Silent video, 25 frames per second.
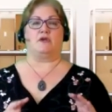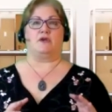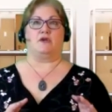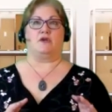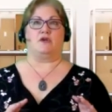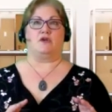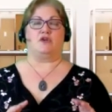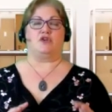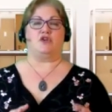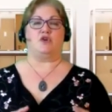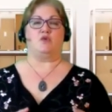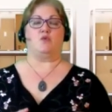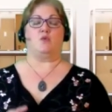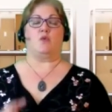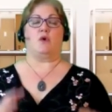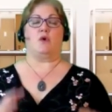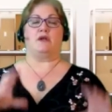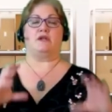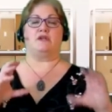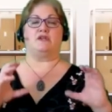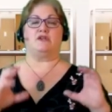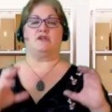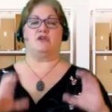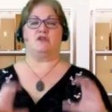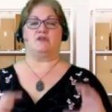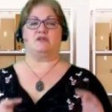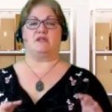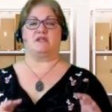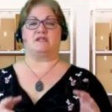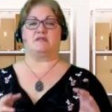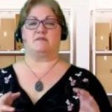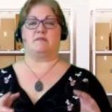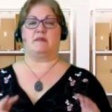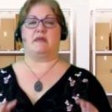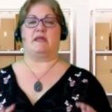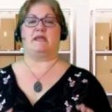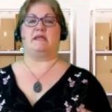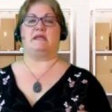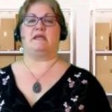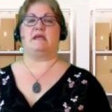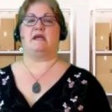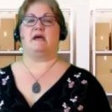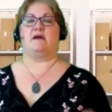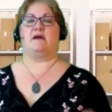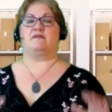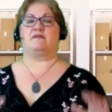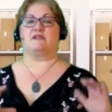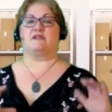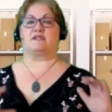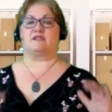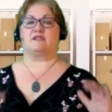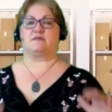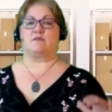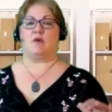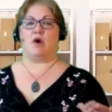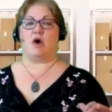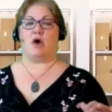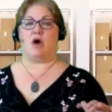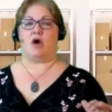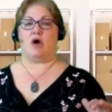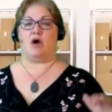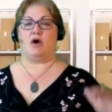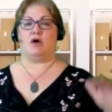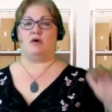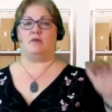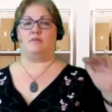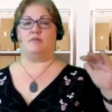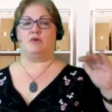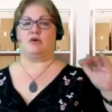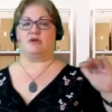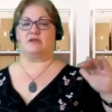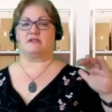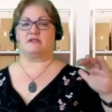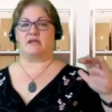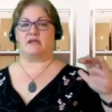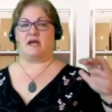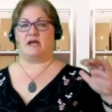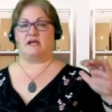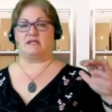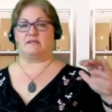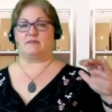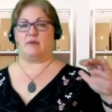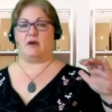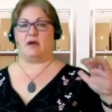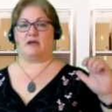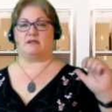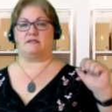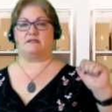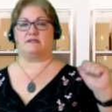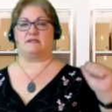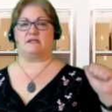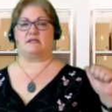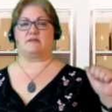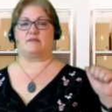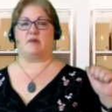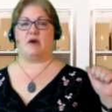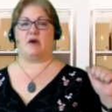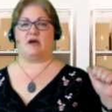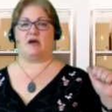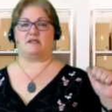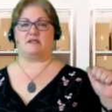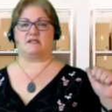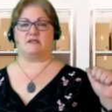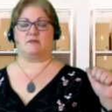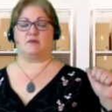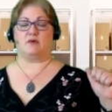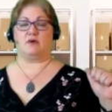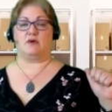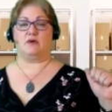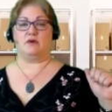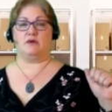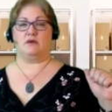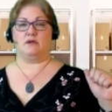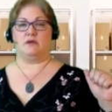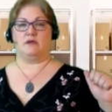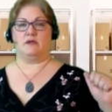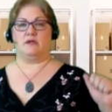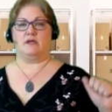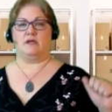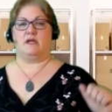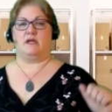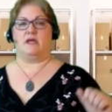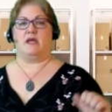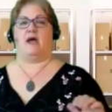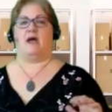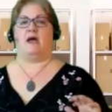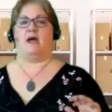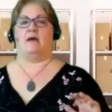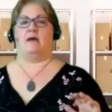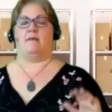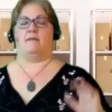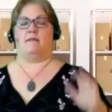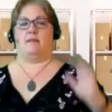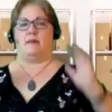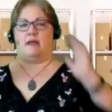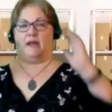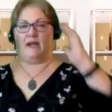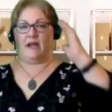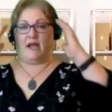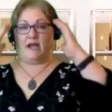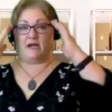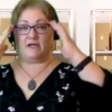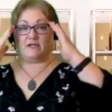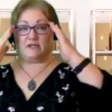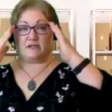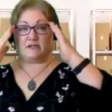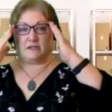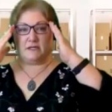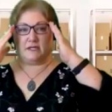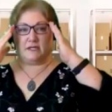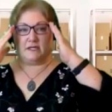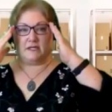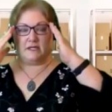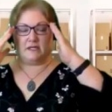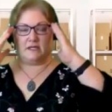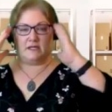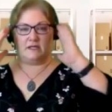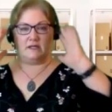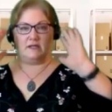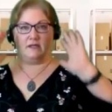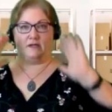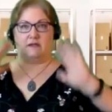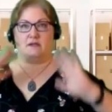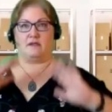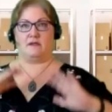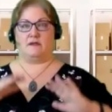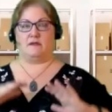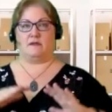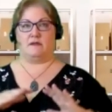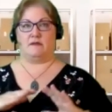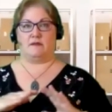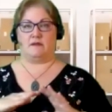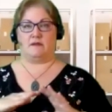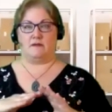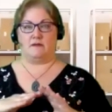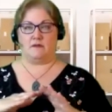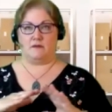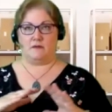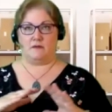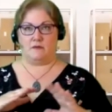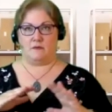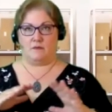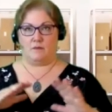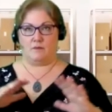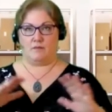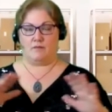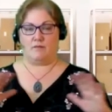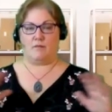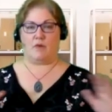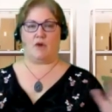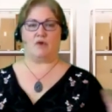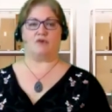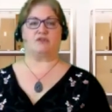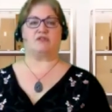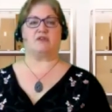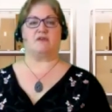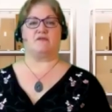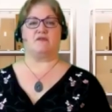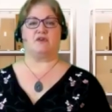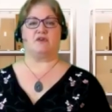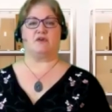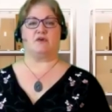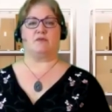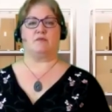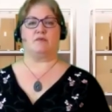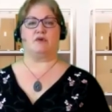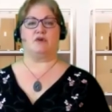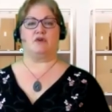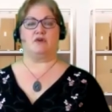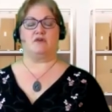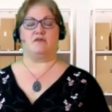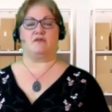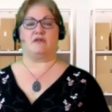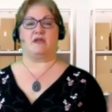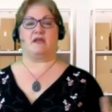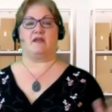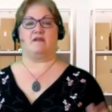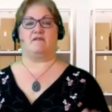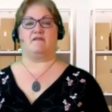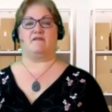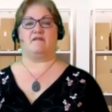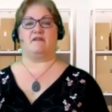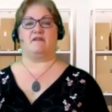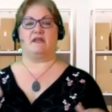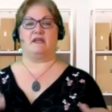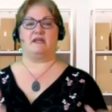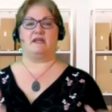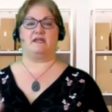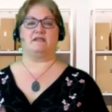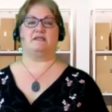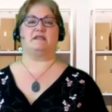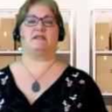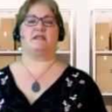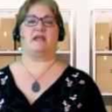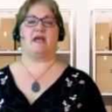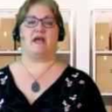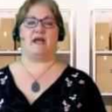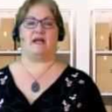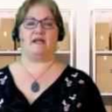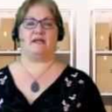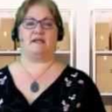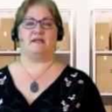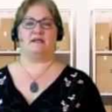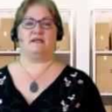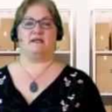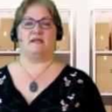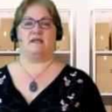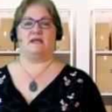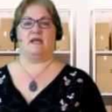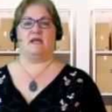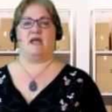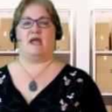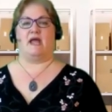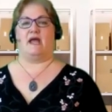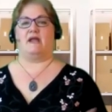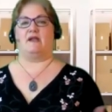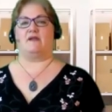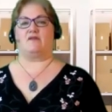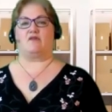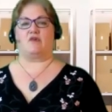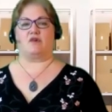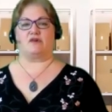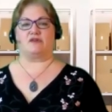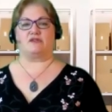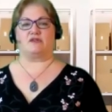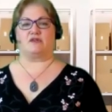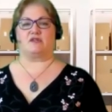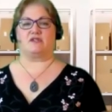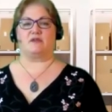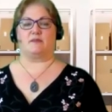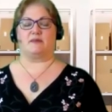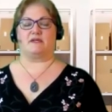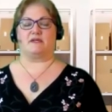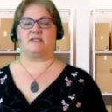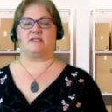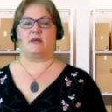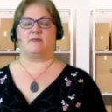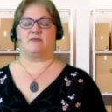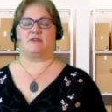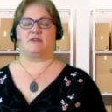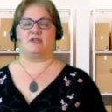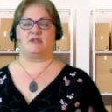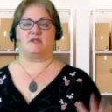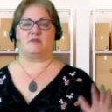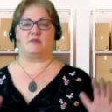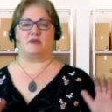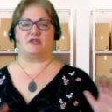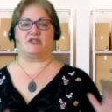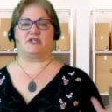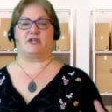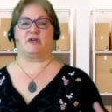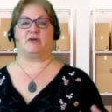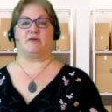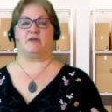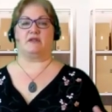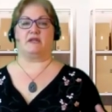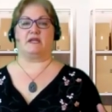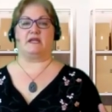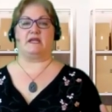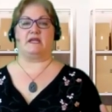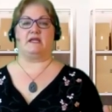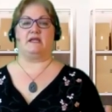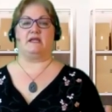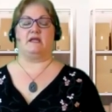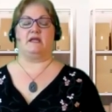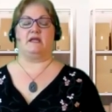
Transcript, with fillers: you want to use as many of the small book-sized boxes as possible. And actually, most of your move can fit into that. And of course, there's some exceptions, but generally,